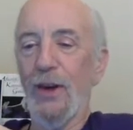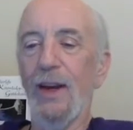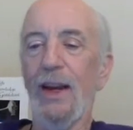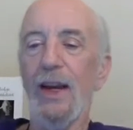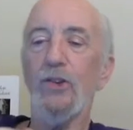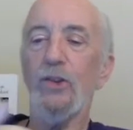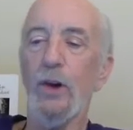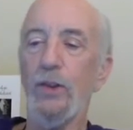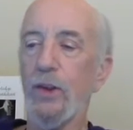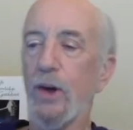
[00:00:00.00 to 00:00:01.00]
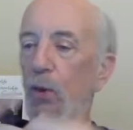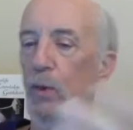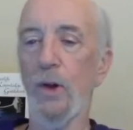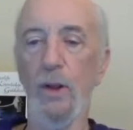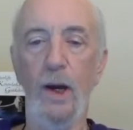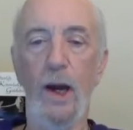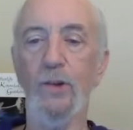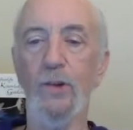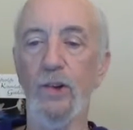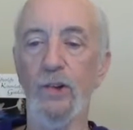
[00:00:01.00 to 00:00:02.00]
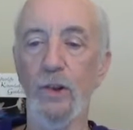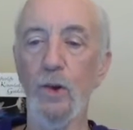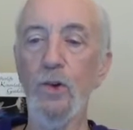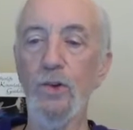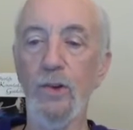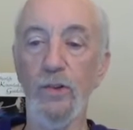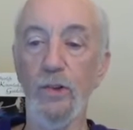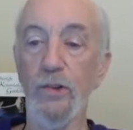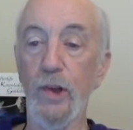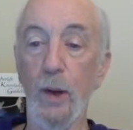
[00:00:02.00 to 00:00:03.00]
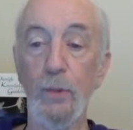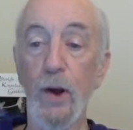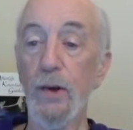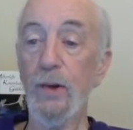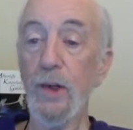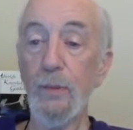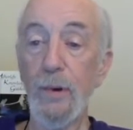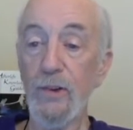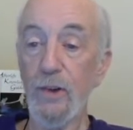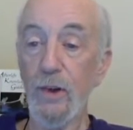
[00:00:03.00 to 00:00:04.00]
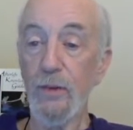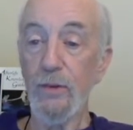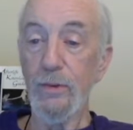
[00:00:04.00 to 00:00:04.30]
And so I thought, well, the obvious solution is to stop talking to myself.